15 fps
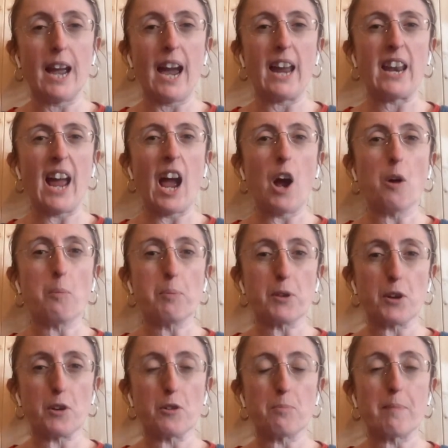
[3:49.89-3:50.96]
and help
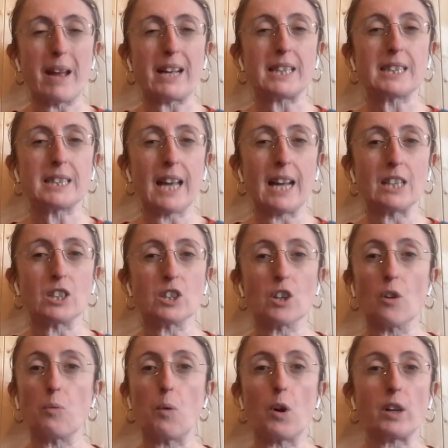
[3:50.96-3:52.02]
you make sense
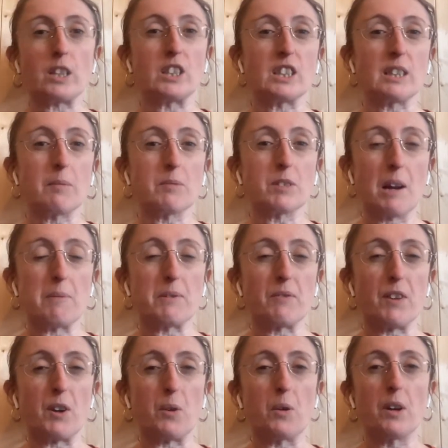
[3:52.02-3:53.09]
of what can sometimes
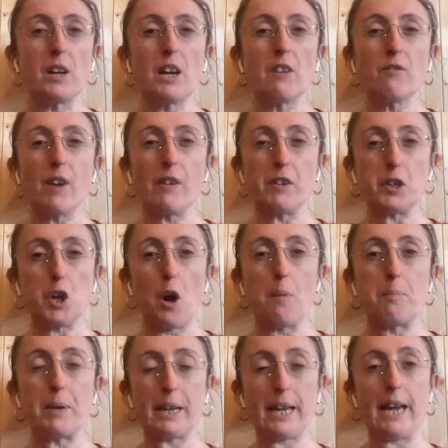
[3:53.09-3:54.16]
feel very
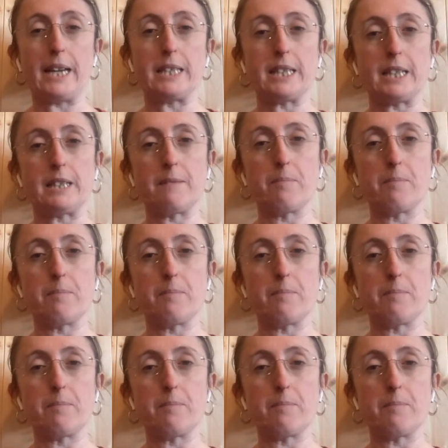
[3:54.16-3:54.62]
complicated.